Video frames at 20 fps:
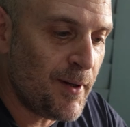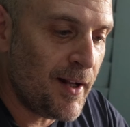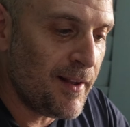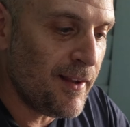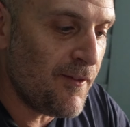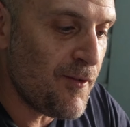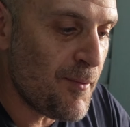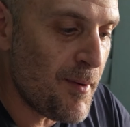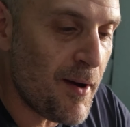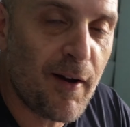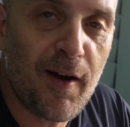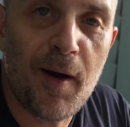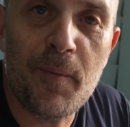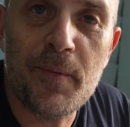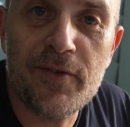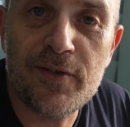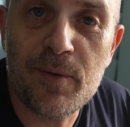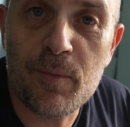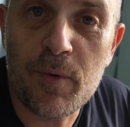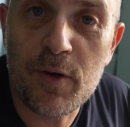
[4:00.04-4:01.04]
I love about coming
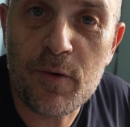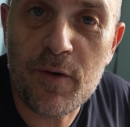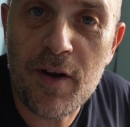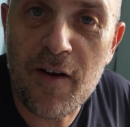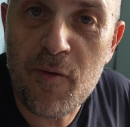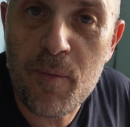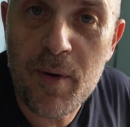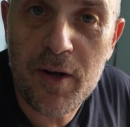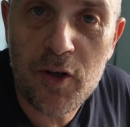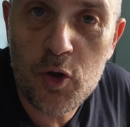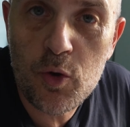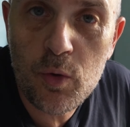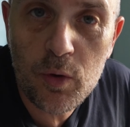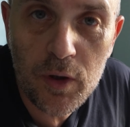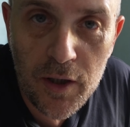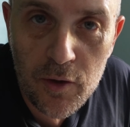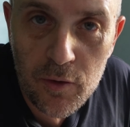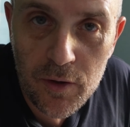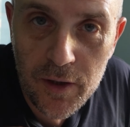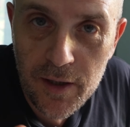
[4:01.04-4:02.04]
somewhere you've never been. You
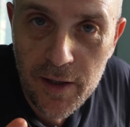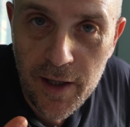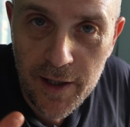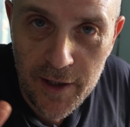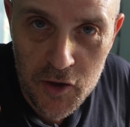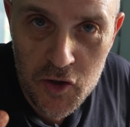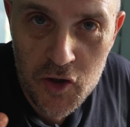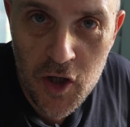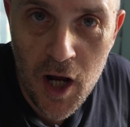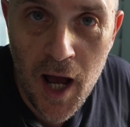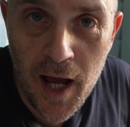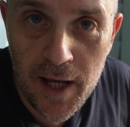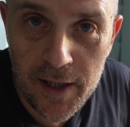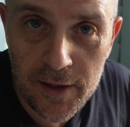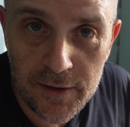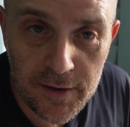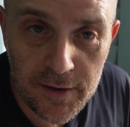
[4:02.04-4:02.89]
literally are like a child